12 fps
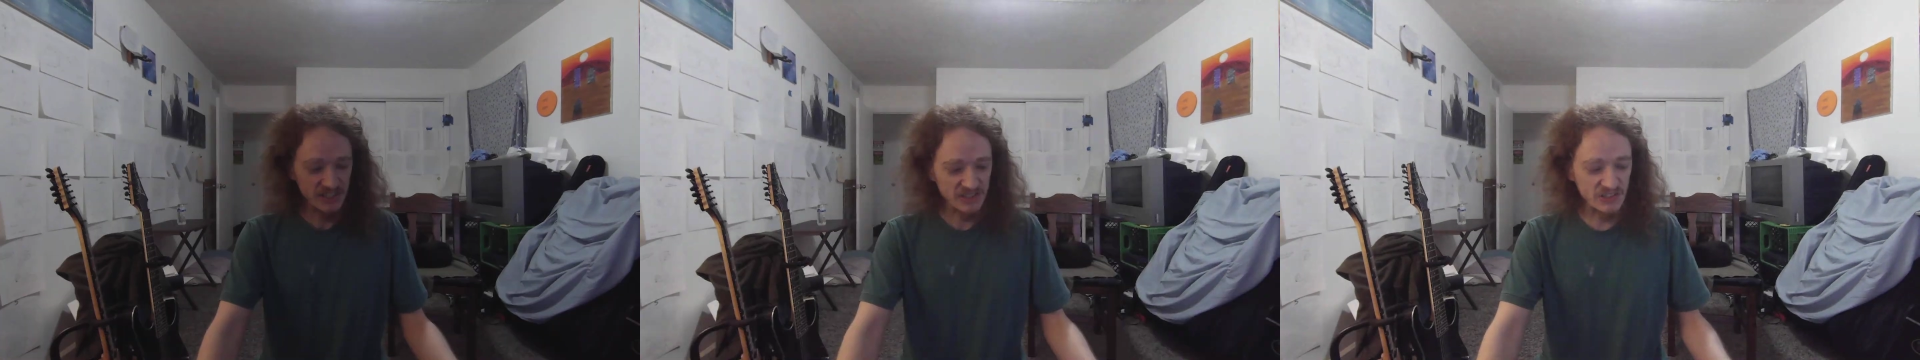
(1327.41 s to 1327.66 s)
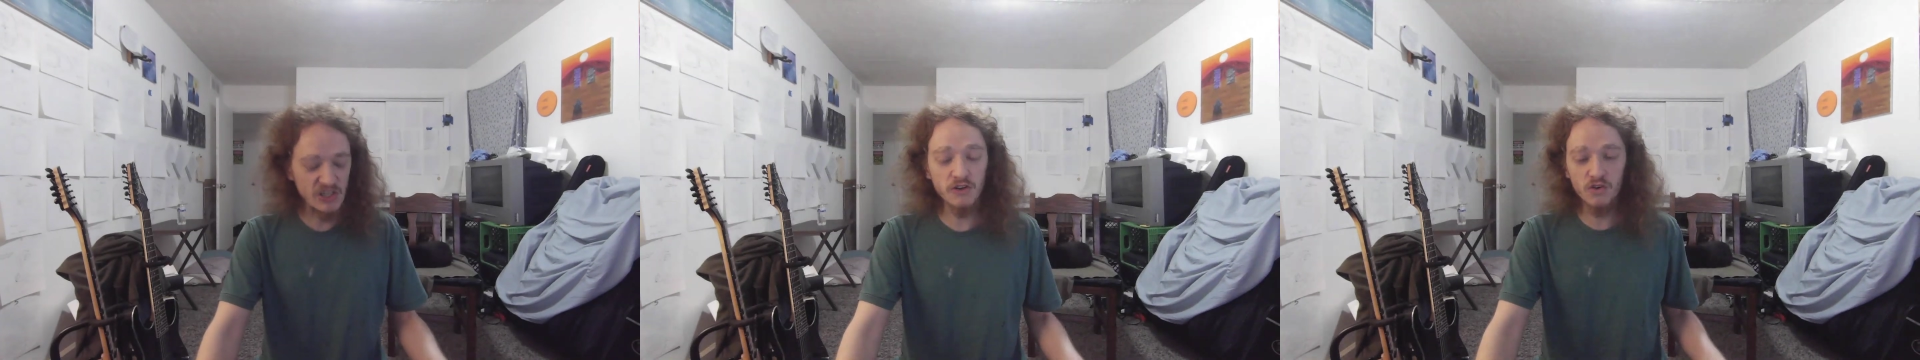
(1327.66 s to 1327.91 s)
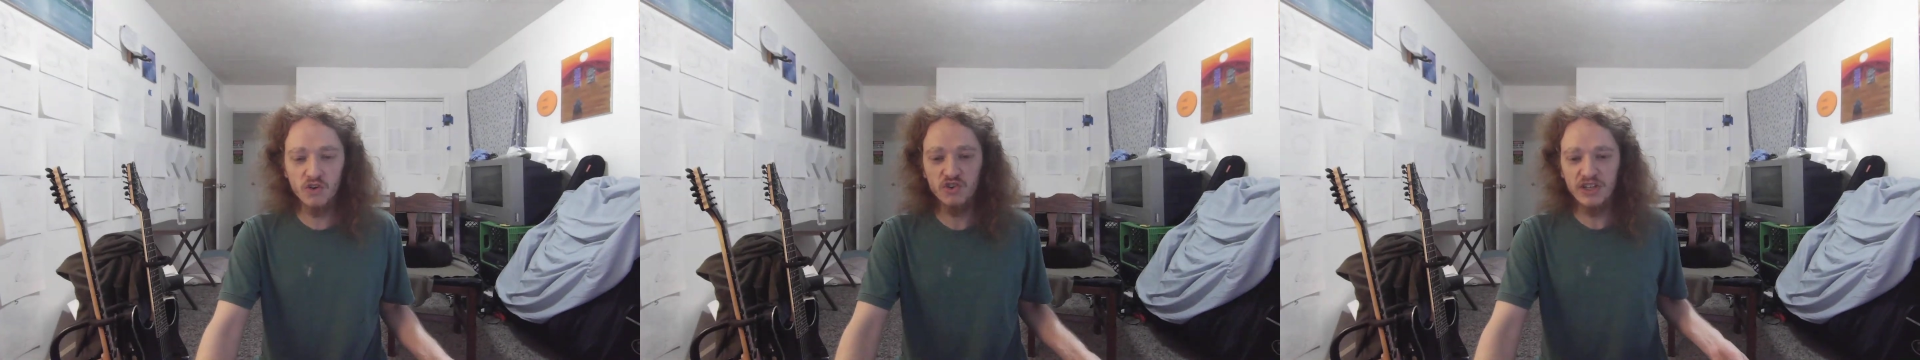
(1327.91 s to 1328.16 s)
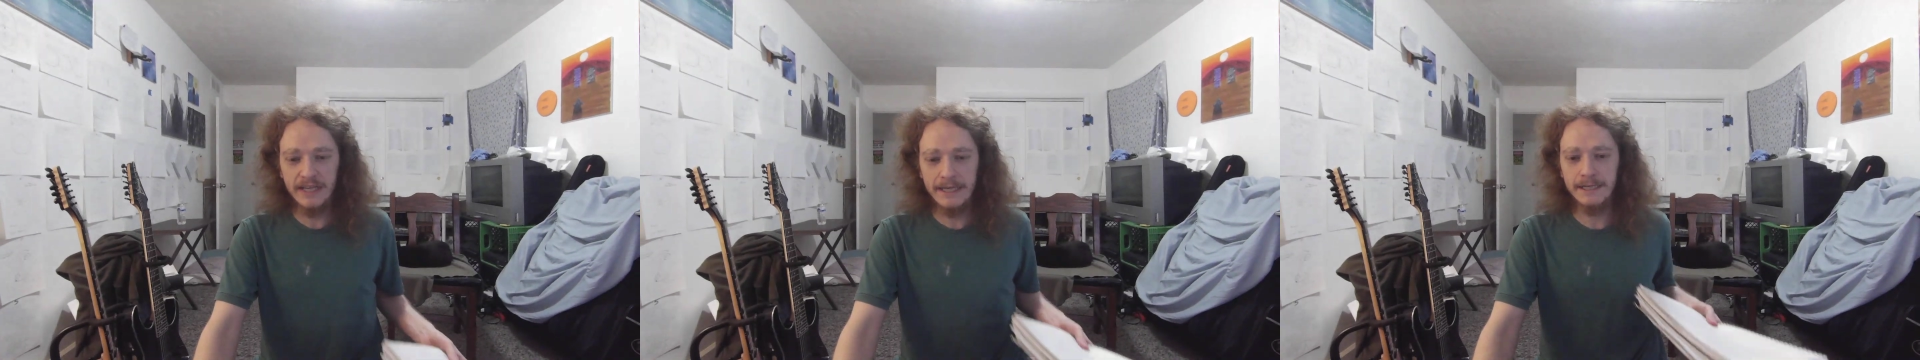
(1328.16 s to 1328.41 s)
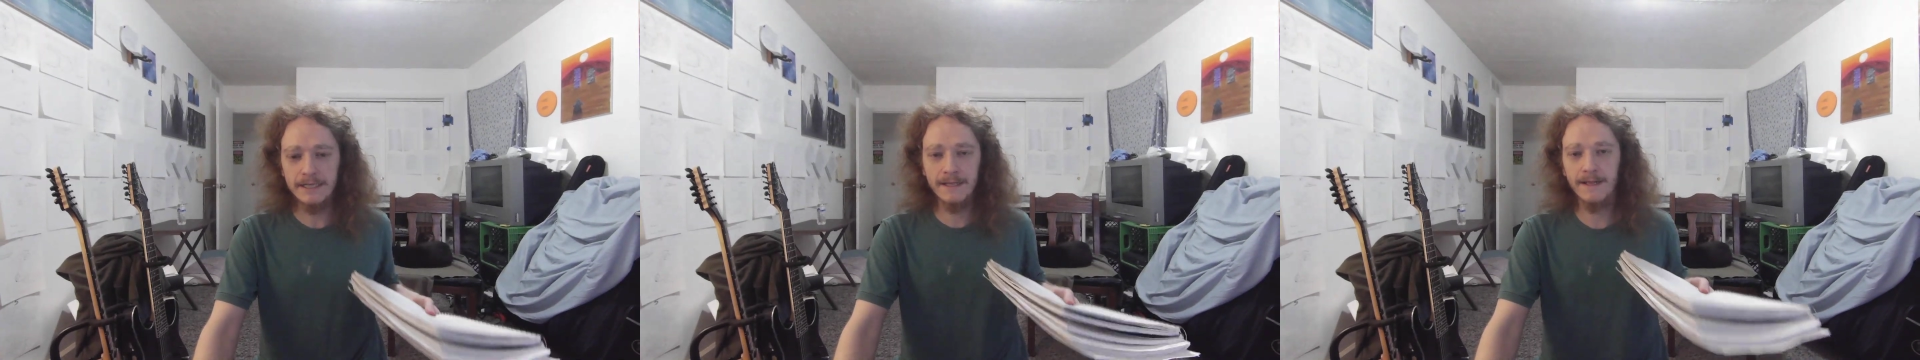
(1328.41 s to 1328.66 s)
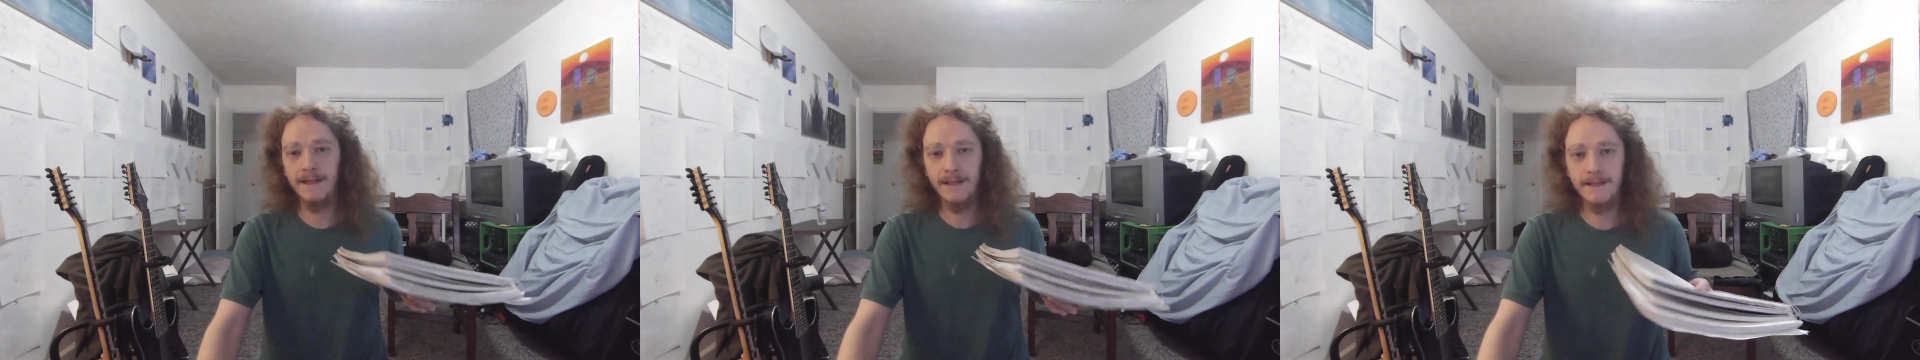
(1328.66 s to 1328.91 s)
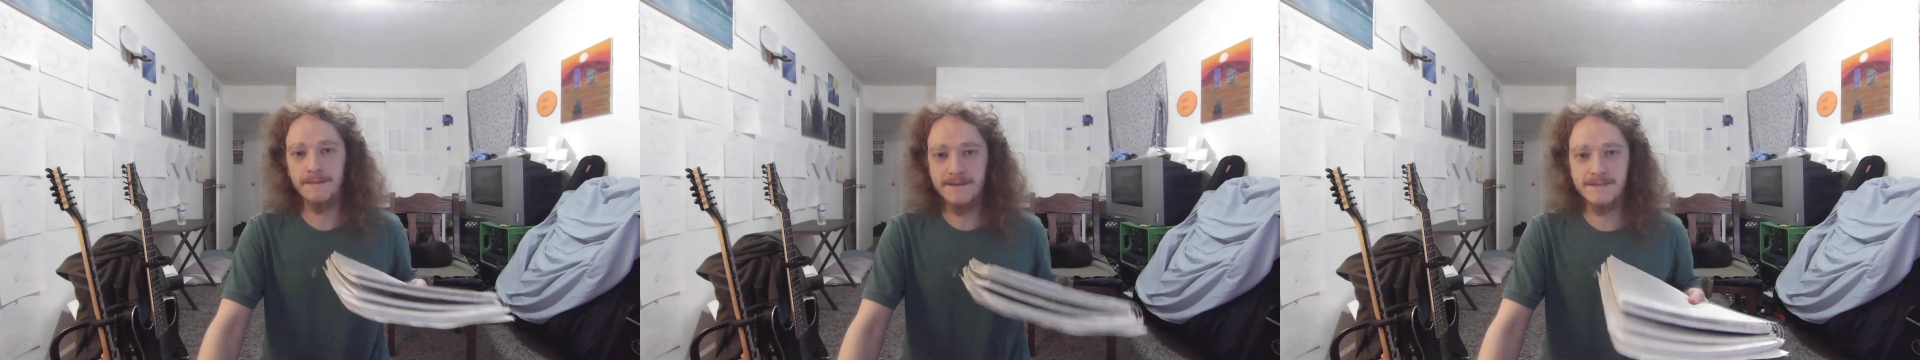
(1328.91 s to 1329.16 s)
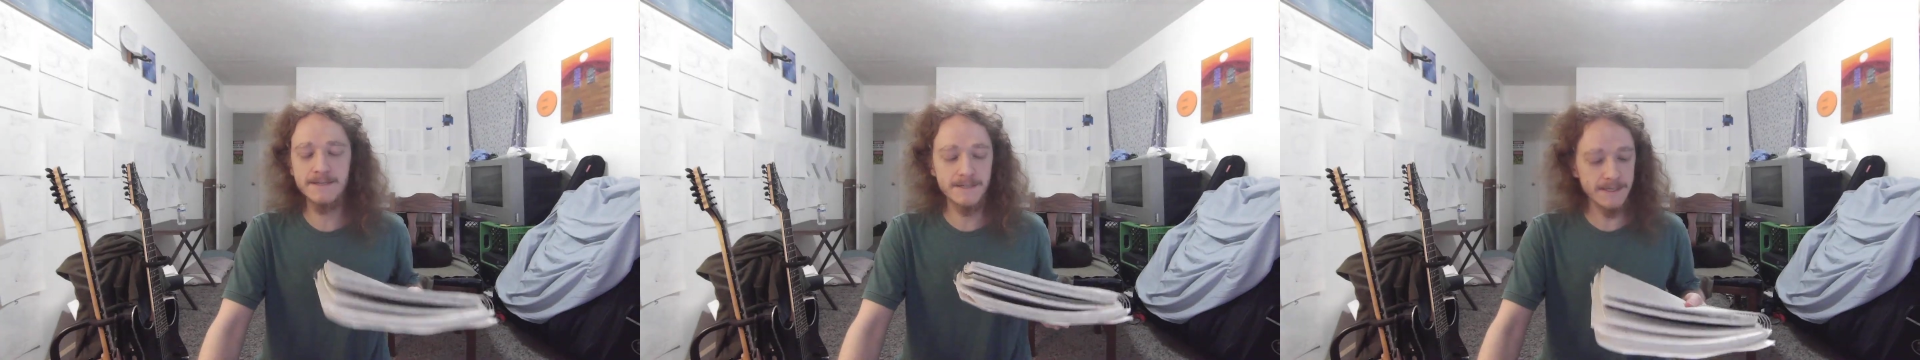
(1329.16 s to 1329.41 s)
Literally, this
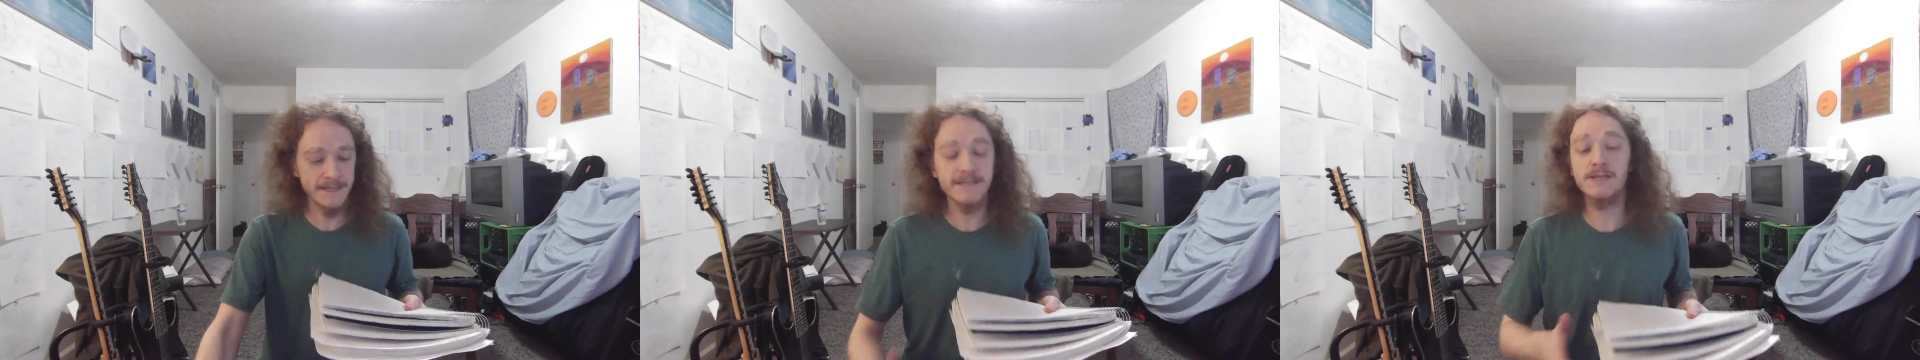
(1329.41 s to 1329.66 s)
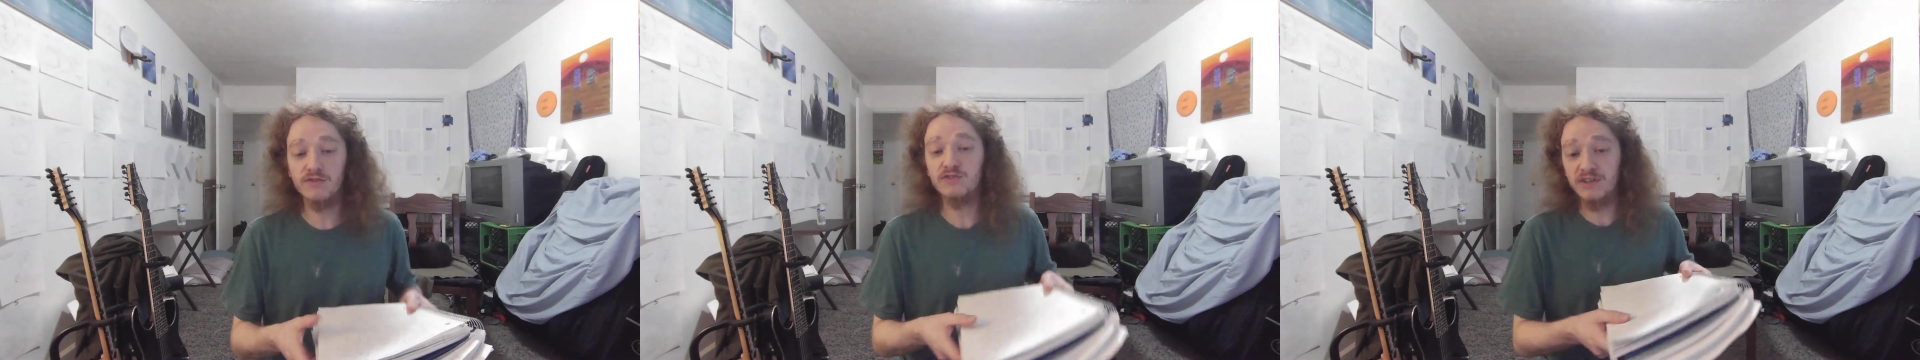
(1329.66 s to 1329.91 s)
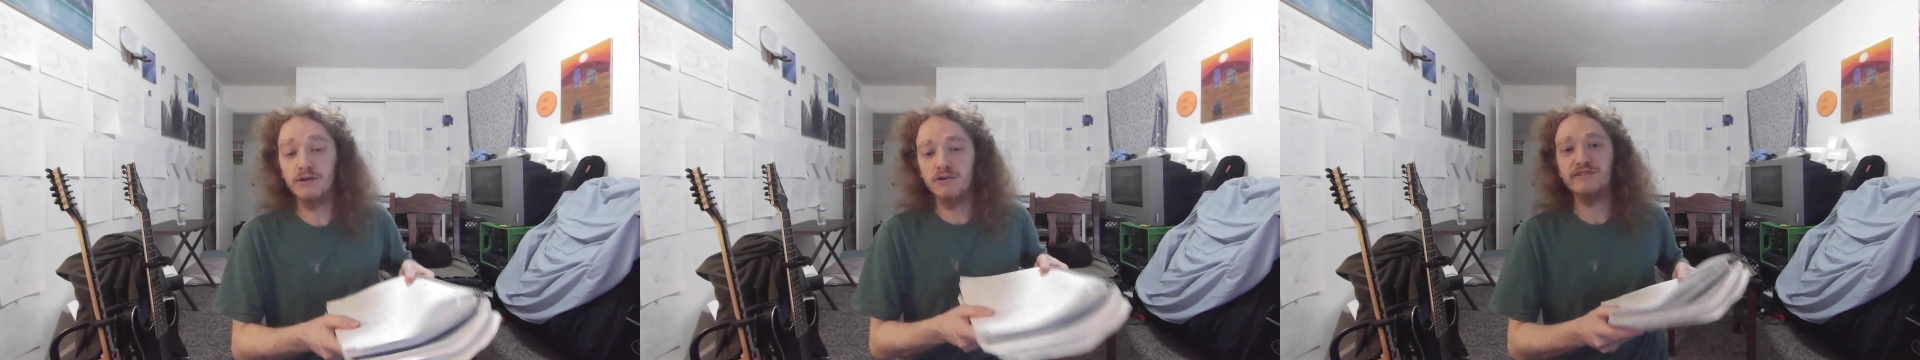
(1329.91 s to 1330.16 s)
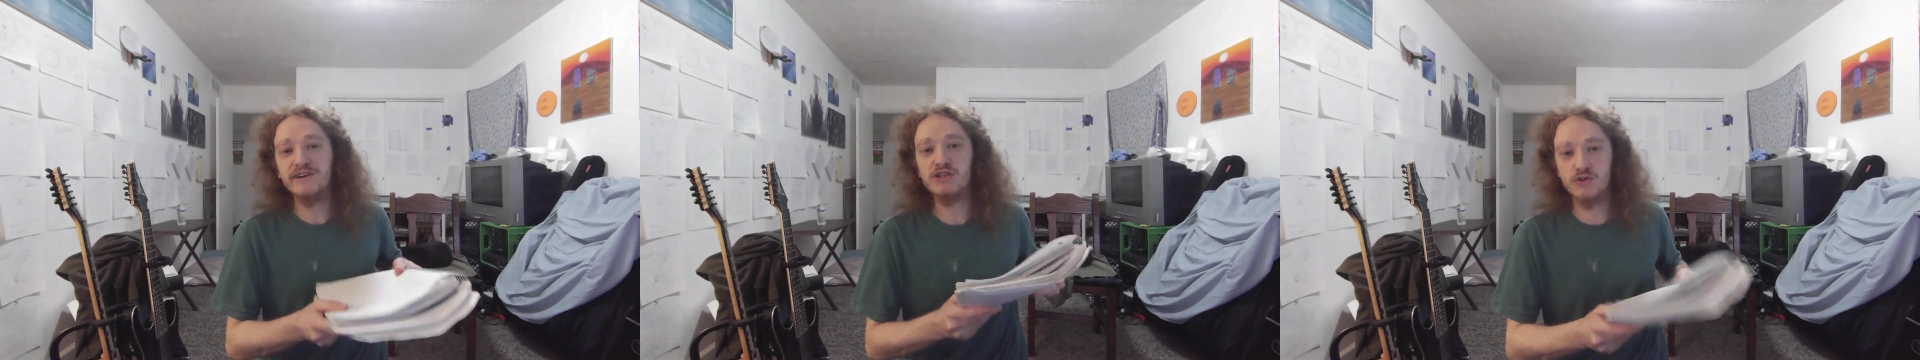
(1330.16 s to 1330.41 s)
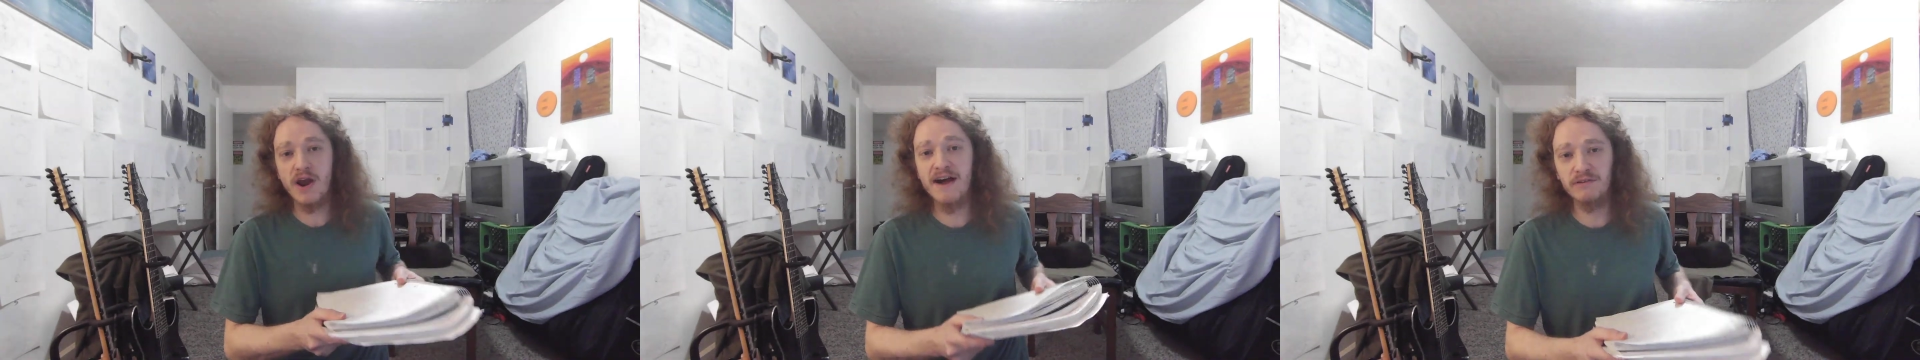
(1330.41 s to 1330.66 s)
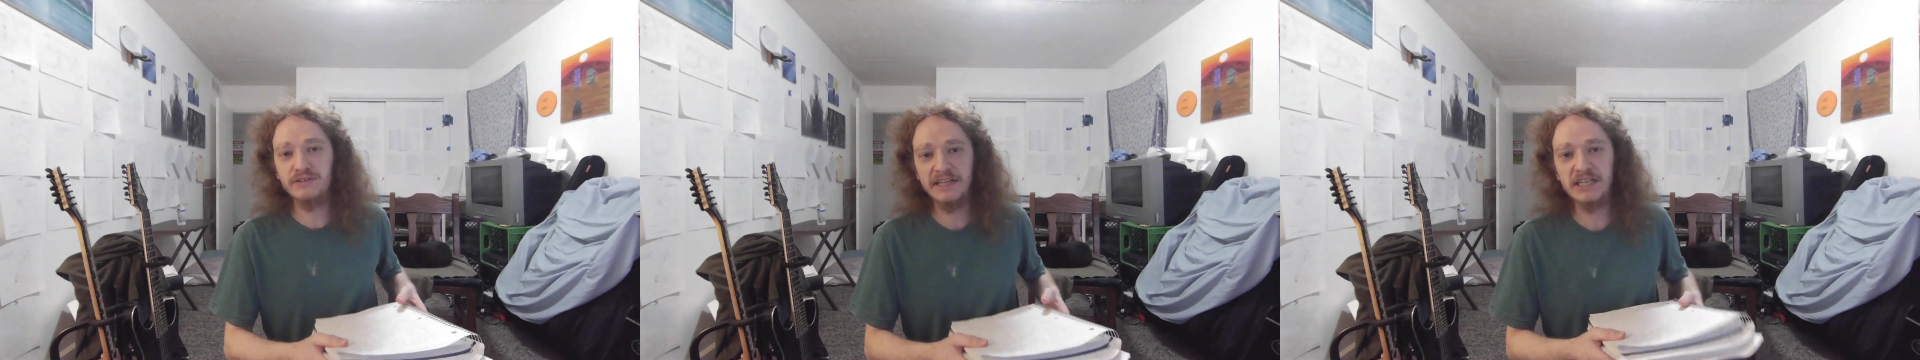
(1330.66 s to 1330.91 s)
is literally traveling